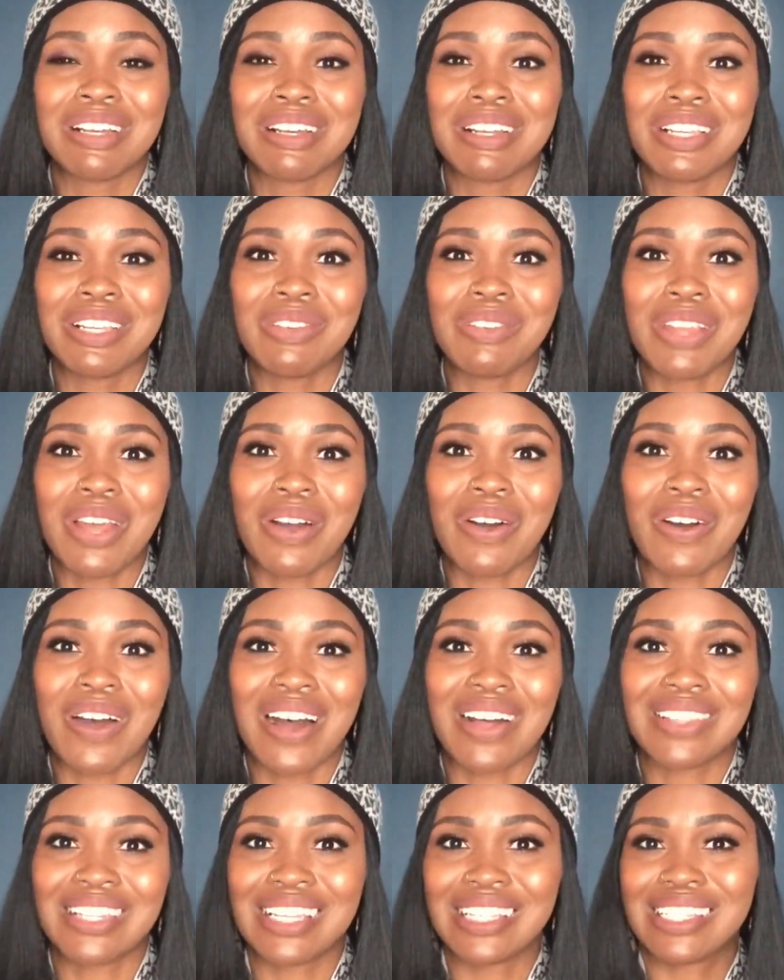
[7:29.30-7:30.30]
you know,
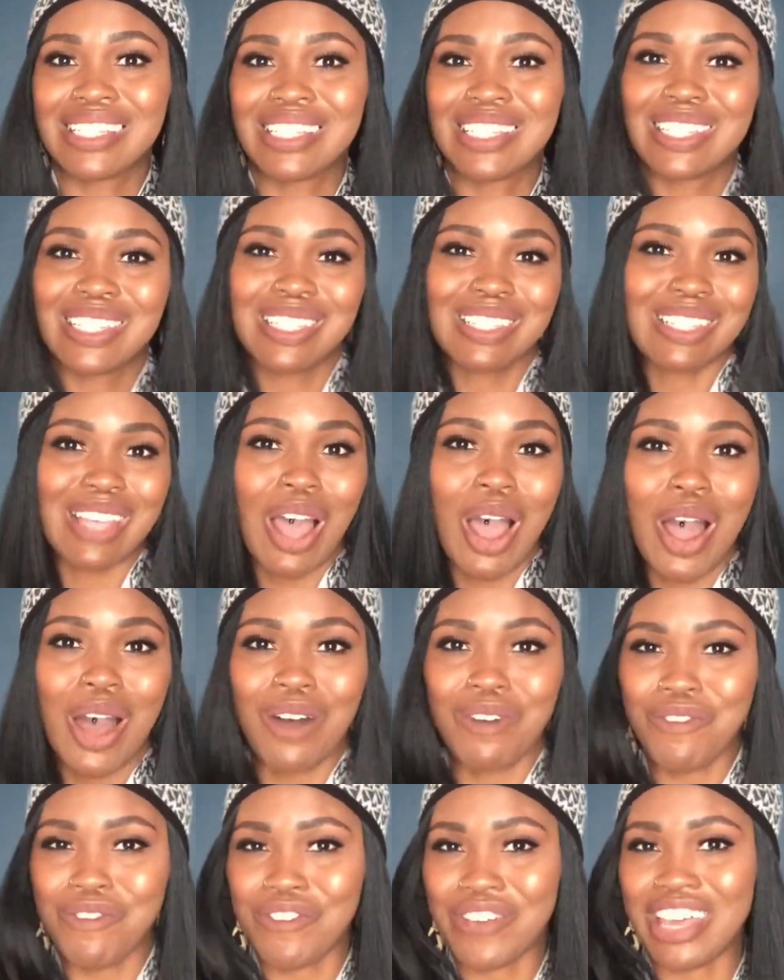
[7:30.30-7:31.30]
all this
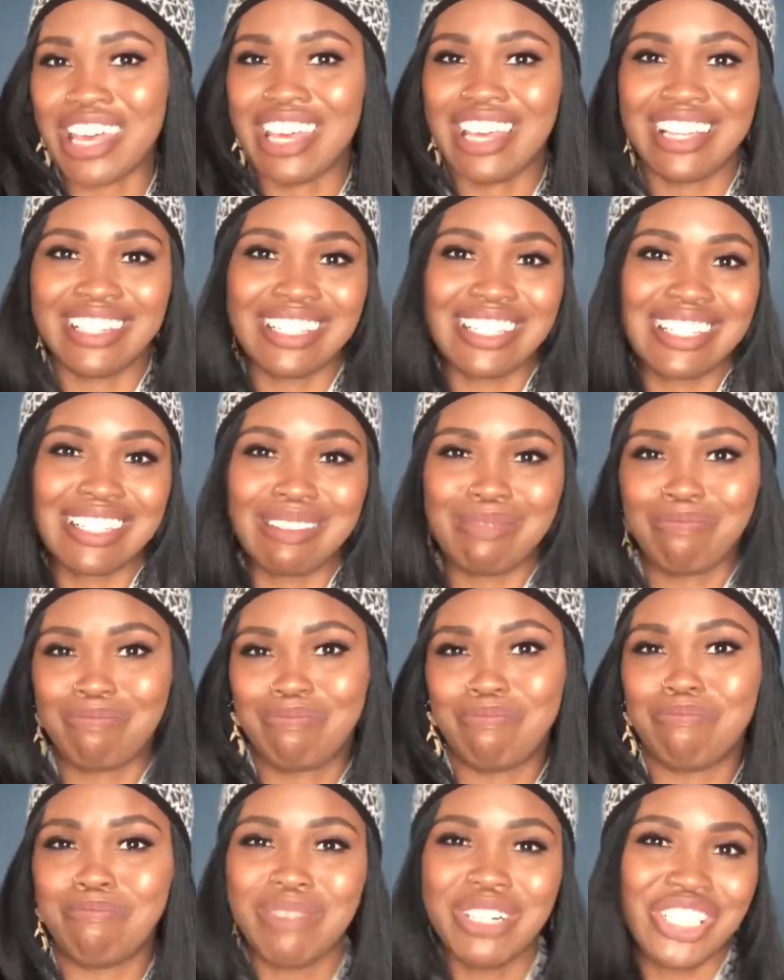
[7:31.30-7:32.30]
soft and
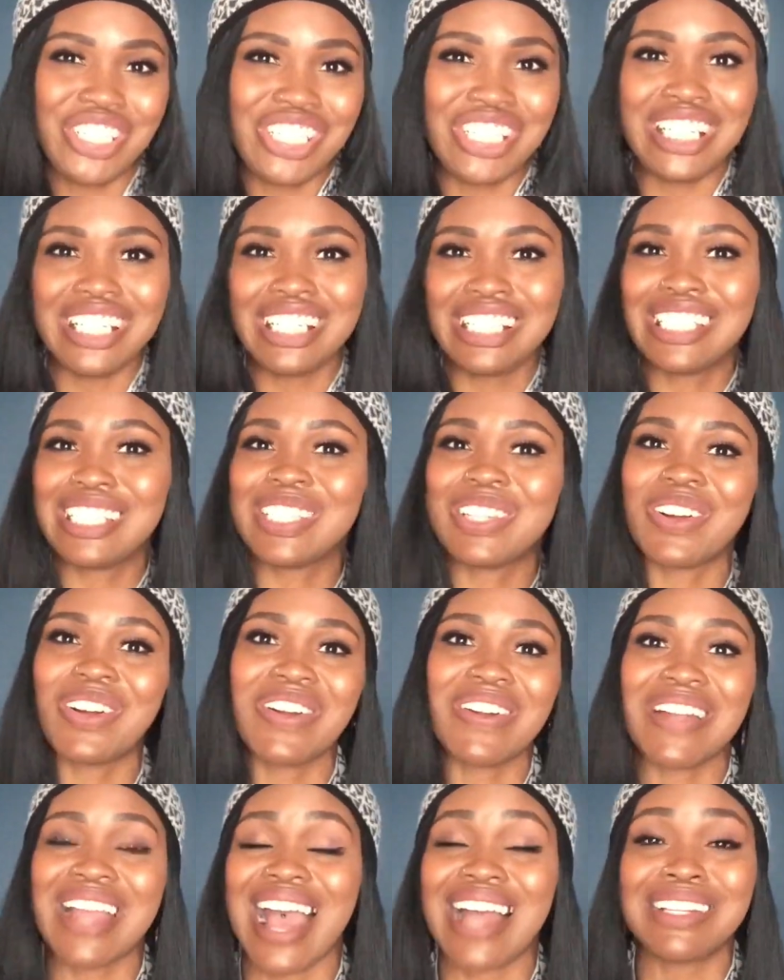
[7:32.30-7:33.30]
mushy
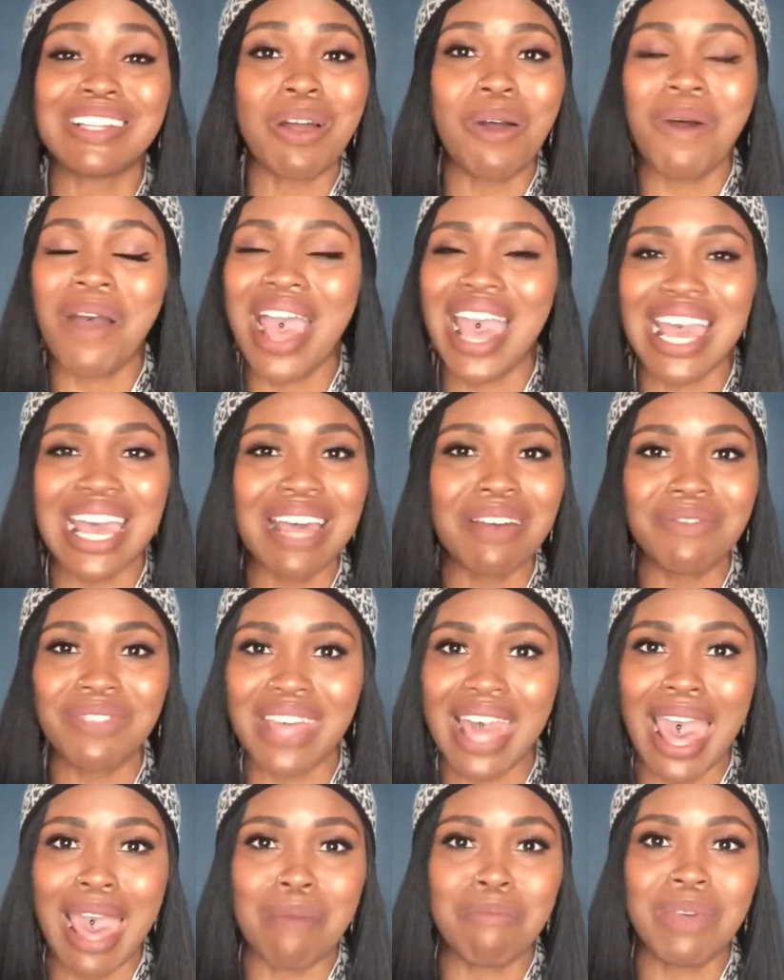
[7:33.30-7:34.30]
story. I don't have
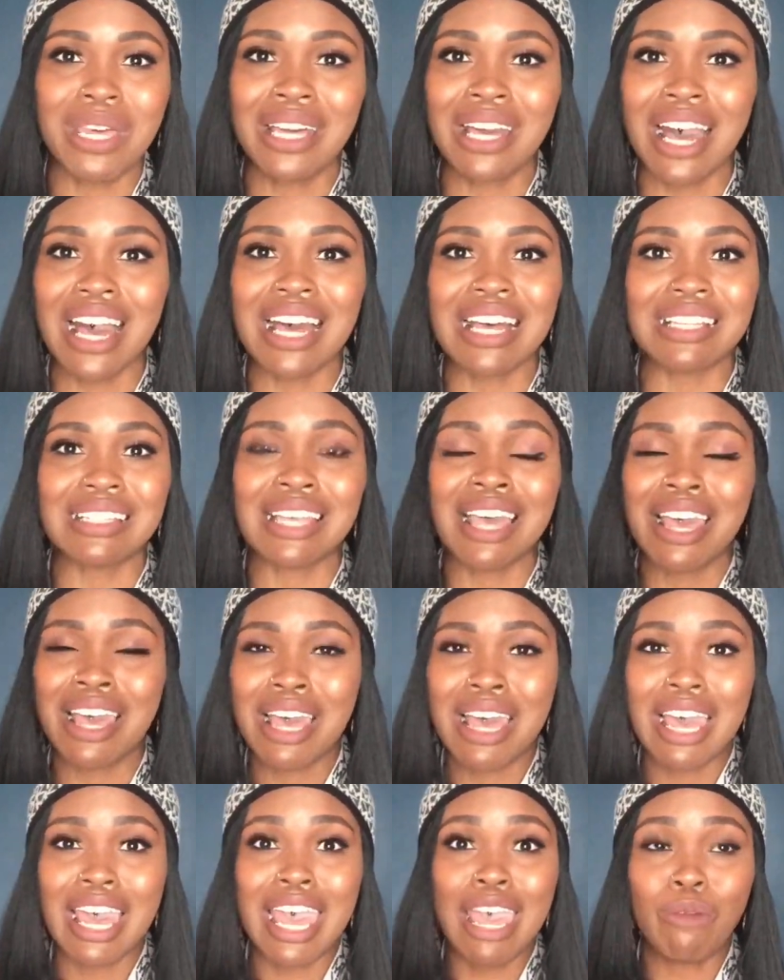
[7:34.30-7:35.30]
that because
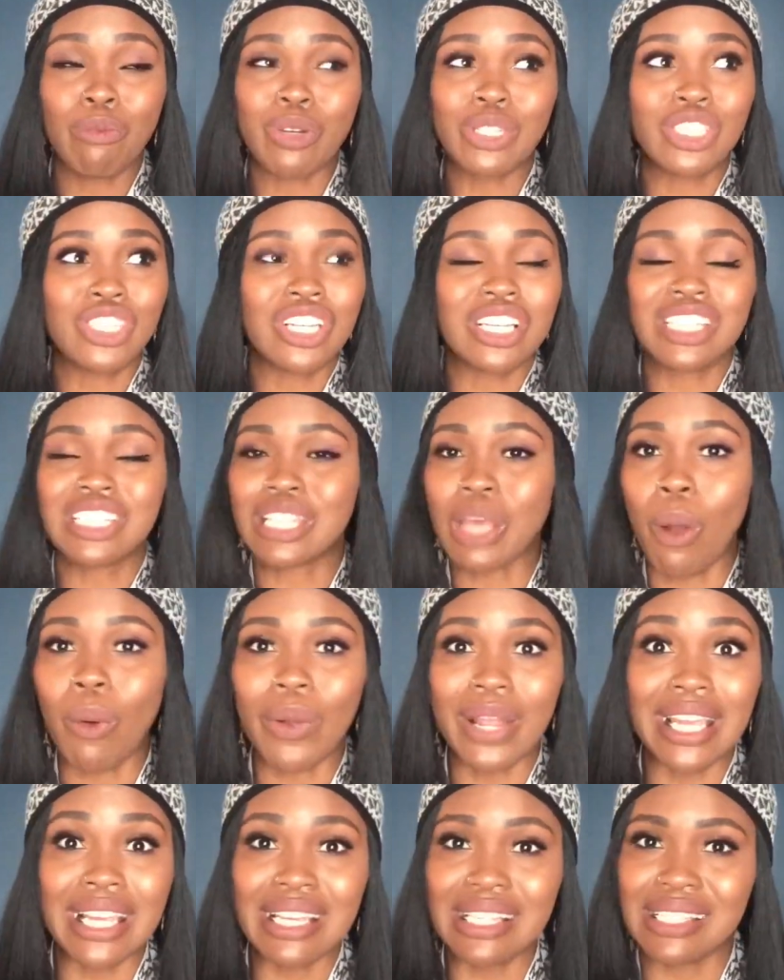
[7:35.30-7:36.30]
it was just
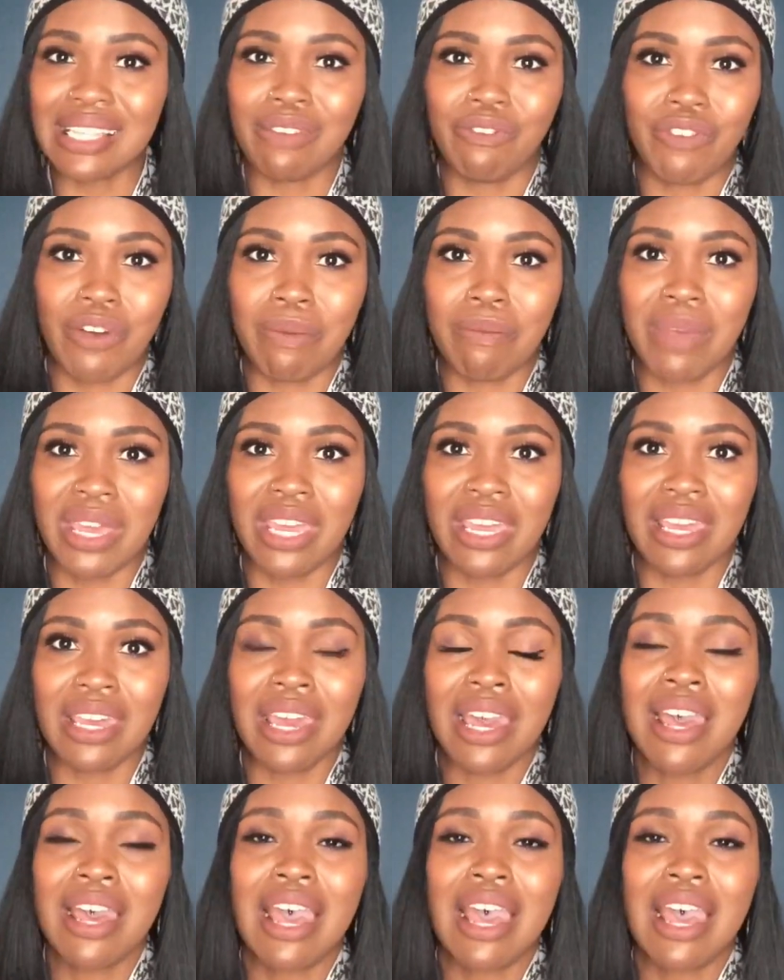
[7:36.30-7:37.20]
so easy for me.